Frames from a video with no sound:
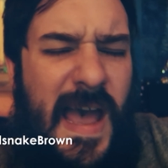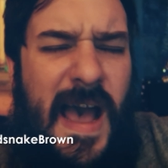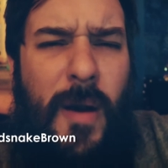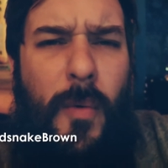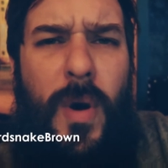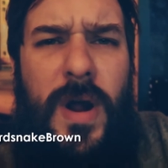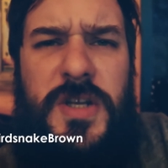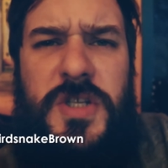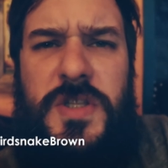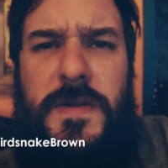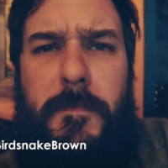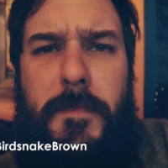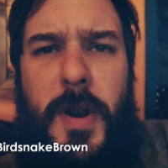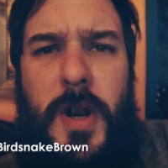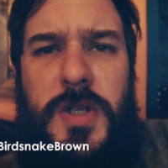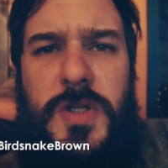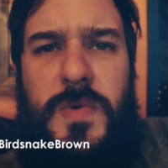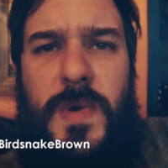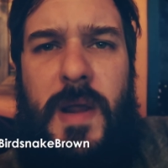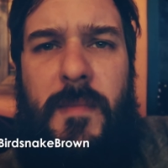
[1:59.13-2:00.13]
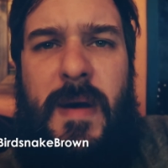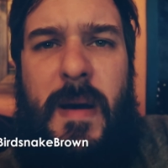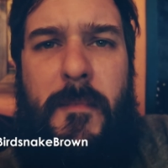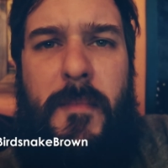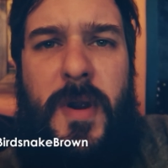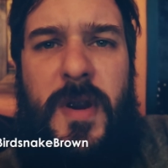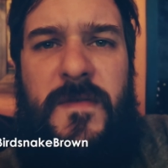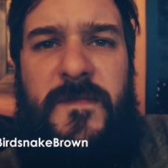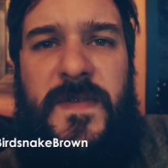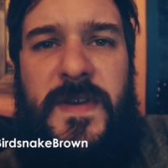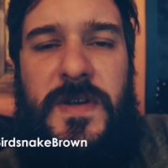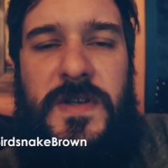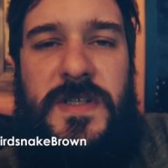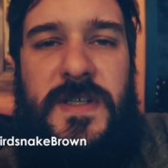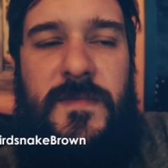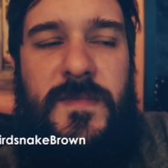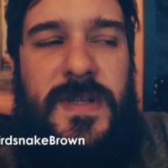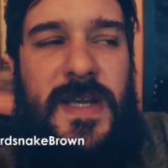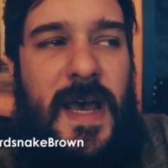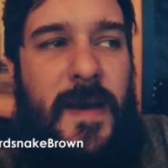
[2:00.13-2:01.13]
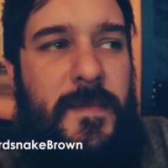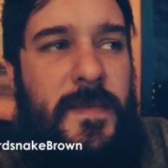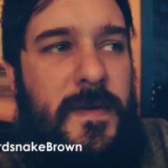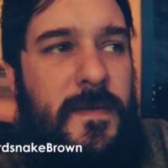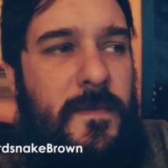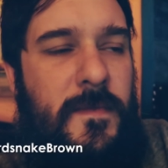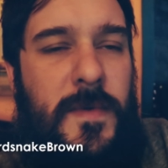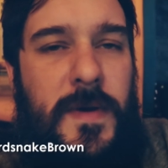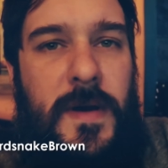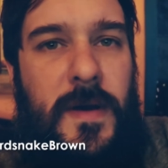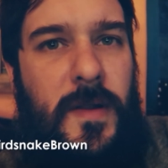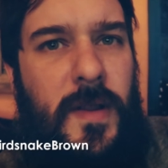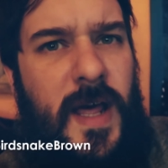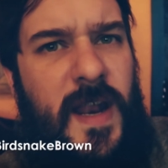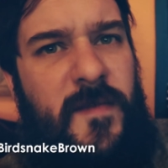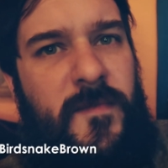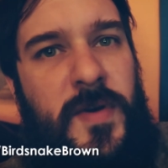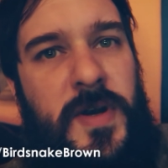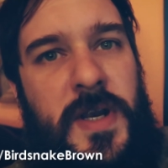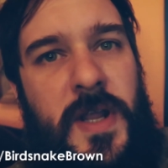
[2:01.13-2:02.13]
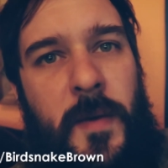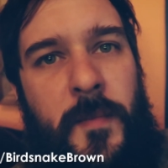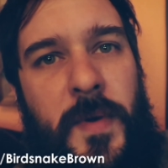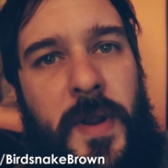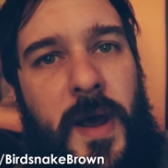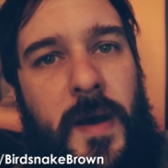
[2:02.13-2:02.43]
I watch the birds around my bird feeder sometime, and a lot of them are dum